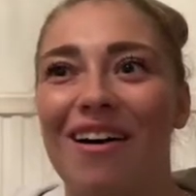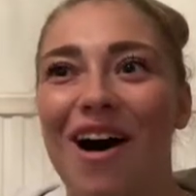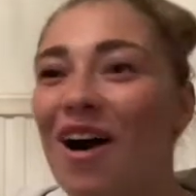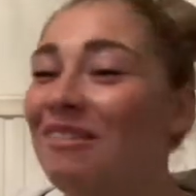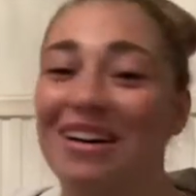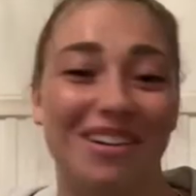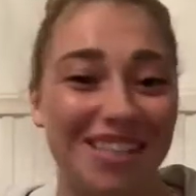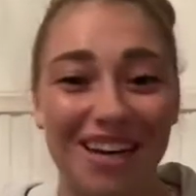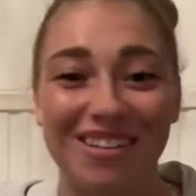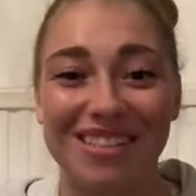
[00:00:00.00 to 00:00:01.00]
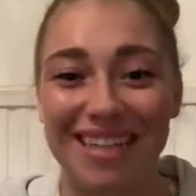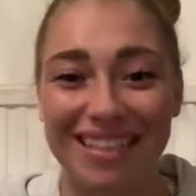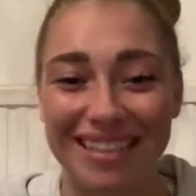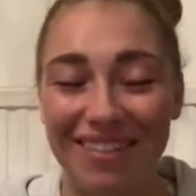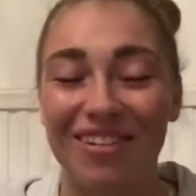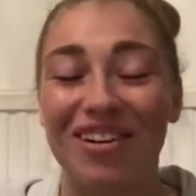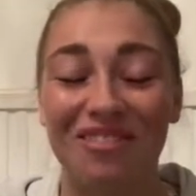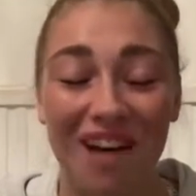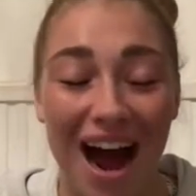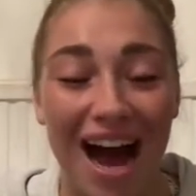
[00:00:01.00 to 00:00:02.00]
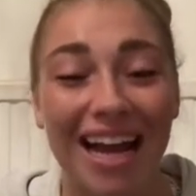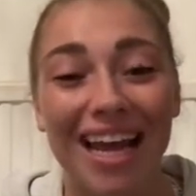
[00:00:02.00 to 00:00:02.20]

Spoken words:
oh my God, I couldn't even cry.